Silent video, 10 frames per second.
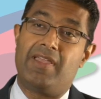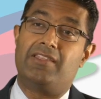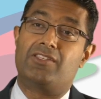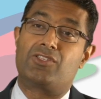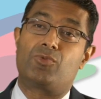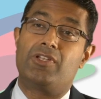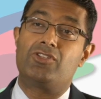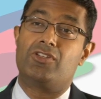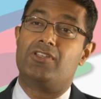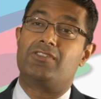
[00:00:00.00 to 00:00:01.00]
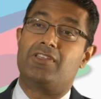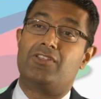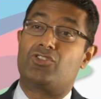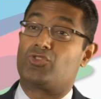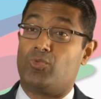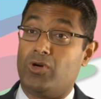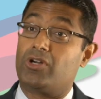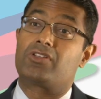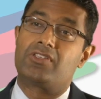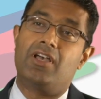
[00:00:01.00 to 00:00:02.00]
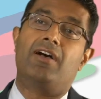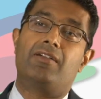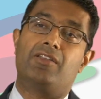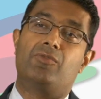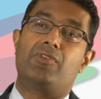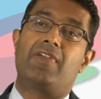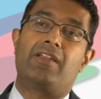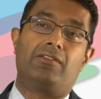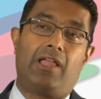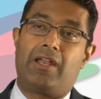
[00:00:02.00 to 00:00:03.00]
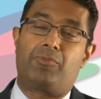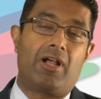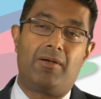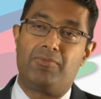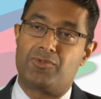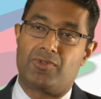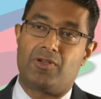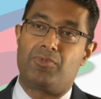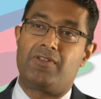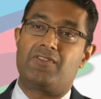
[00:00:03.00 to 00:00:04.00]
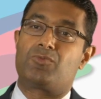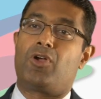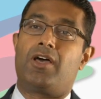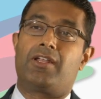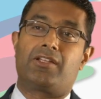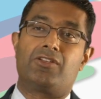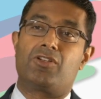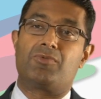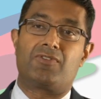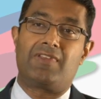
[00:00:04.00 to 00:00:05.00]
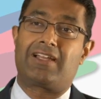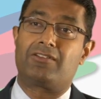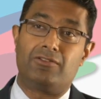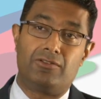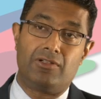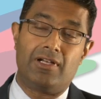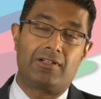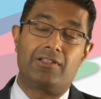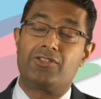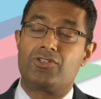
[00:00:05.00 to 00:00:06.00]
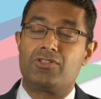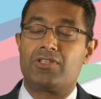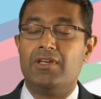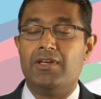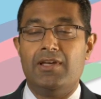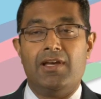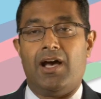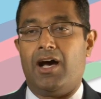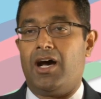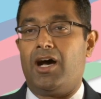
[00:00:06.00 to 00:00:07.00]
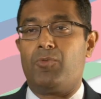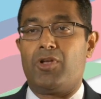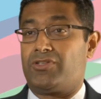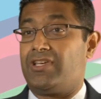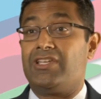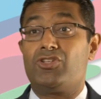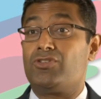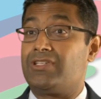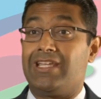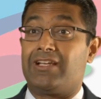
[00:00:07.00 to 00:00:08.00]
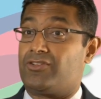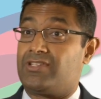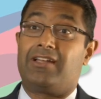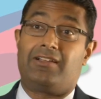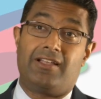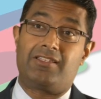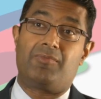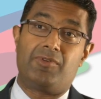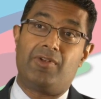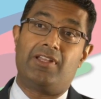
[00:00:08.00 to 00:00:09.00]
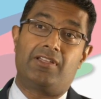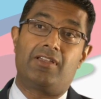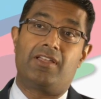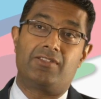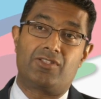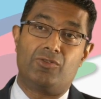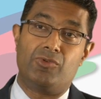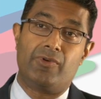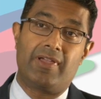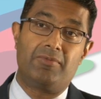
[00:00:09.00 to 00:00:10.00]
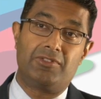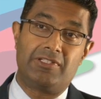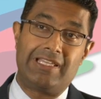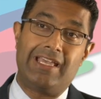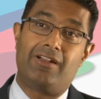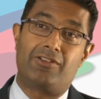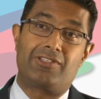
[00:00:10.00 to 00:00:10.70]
made the switch is that it just works. Uh, you know, we've had a lot of problems with our previous product in terms of technical uh, glitches. Uh, we also had issues in getting our satellites up and running, and so we were able to get our